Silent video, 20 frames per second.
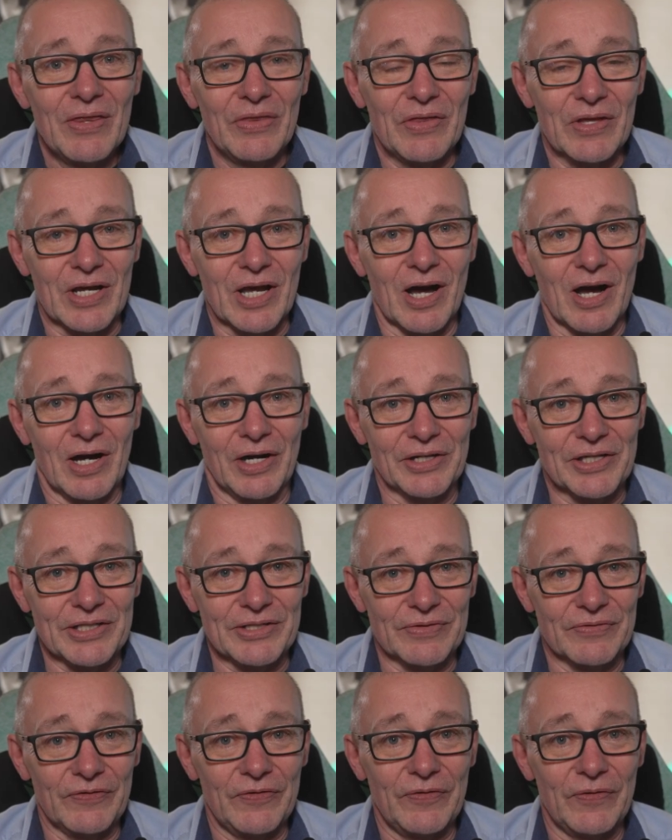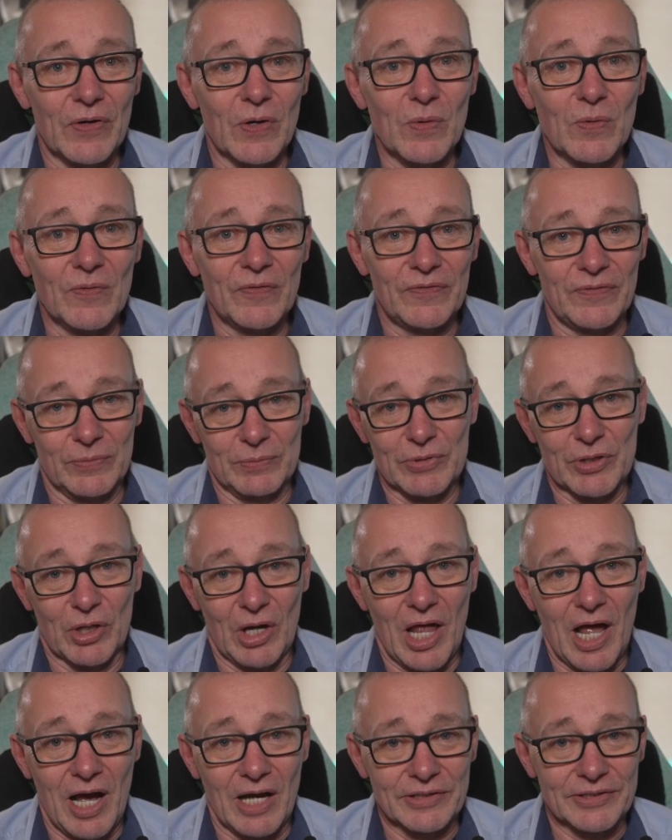the card isn't full from your
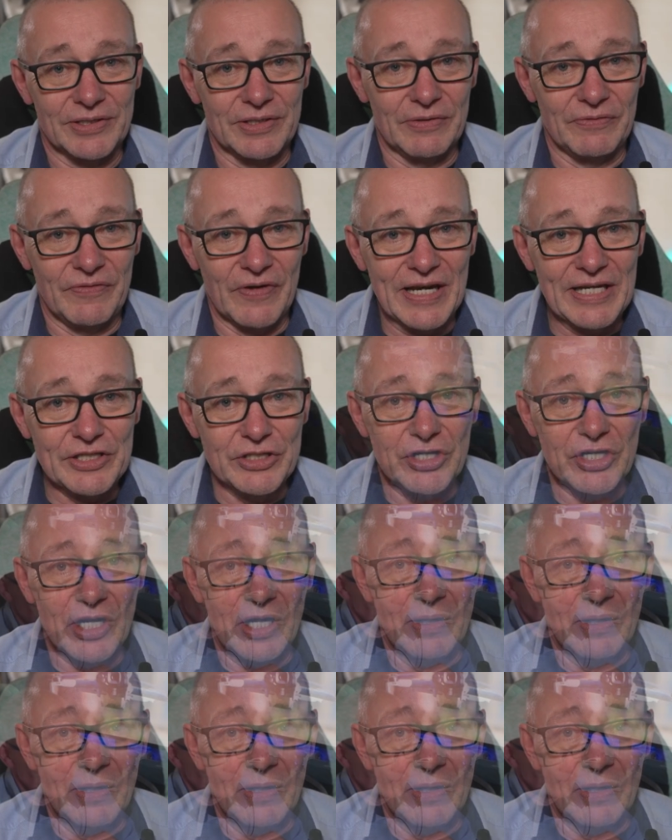last adventure.